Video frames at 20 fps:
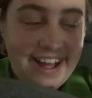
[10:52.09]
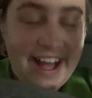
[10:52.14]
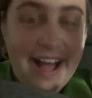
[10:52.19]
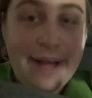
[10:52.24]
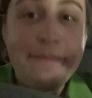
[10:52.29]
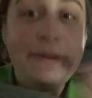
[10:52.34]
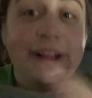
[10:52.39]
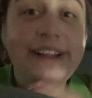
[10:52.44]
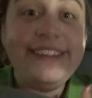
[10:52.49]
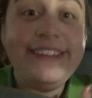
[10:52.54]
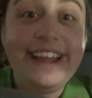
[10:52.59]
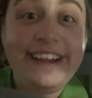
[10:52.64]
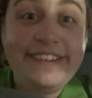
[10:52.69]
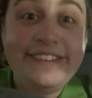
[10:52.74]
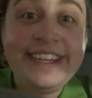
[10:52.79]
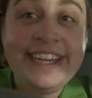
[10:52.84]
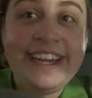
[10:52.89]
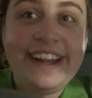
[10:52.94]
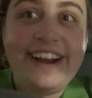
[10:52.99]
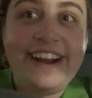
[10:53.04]
I'm
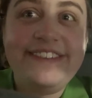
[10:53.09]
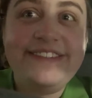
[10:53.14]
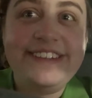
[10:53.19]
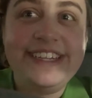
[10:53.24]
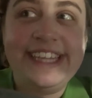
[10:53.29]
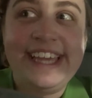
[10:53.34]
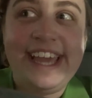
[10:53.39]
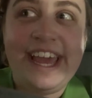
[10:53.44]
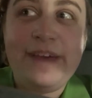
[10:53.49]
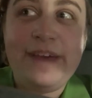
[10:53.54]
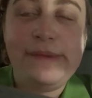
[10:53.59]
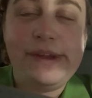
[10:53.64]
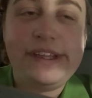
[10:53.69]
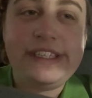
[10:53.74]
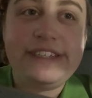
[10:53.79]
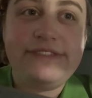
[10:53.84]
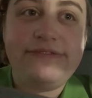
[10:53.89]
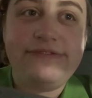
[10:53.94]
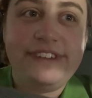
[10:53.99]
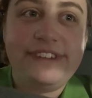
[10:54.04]
loving it. I really am, because
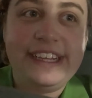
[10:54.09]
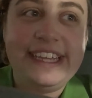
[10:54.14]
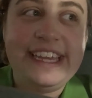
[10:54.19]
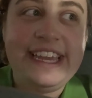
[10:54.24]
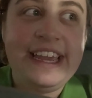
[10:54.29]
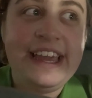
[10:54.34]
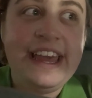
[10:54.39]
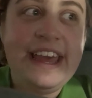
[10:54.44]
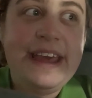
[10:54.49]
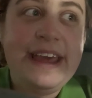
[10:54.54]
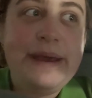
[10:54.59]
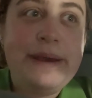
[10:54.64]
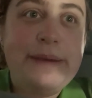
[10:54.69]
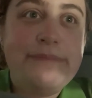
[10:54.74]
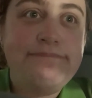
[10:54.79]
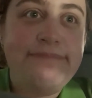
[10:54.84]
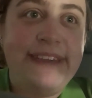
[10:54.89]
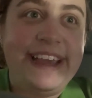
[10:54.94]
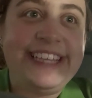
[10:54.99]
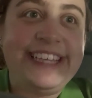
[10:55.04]
it really
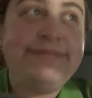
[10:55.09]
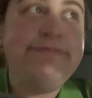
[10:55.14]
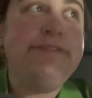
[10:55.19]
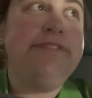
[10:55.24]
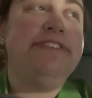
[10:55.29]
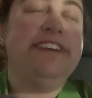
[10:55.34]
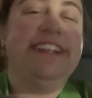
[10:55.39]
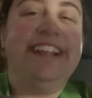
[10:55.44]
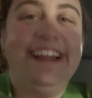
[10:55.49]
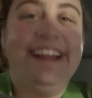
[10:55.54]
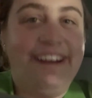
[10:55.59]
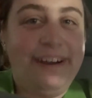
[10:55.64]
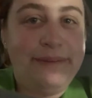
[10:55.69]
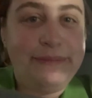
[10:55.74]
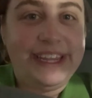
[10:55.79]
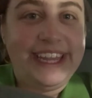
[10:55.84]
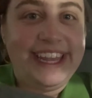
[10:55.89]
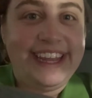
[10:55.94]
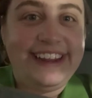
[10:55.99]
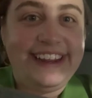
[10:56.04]
makes me feel like I'm
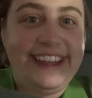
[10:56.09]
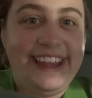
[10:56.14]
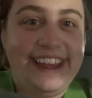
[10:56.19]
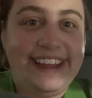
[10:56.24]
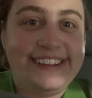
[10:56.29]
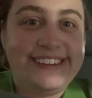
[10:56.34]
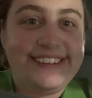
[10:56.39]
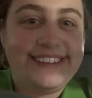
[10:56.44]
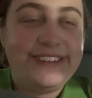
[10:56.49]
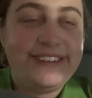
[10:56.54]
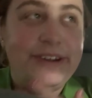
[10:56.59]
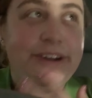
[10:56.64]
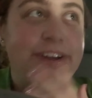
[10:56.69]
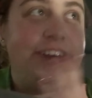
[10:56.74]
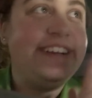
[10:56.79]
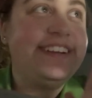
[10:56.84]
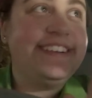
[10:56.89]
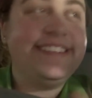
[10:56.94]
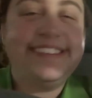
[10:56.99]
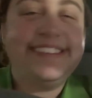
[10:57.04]
a kid again,
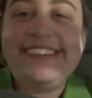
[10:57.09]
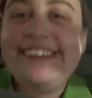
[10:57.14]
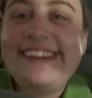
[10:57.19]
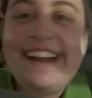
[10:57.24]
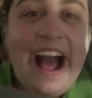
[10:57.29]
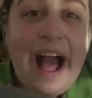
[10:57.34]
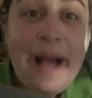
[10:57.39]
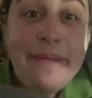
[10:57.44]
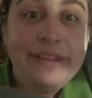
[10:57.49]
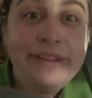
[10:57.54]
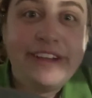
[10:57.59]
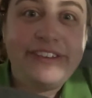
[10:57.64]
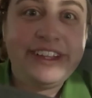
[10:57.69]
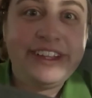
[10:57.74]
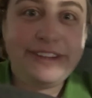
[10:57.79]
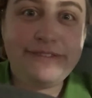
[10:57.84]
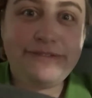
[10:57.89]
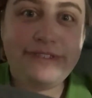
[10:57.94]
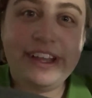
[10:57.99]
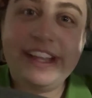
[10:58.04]
so I'm loving
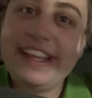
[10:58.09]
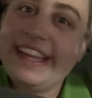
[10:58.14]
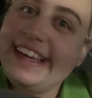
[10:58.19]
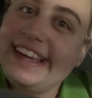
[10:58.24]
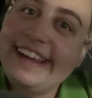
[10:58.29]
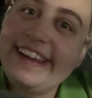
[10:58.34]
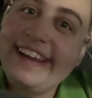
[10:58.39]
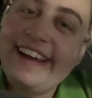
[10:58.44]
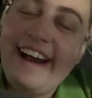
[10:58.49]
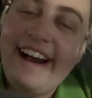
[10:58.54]
the feeling.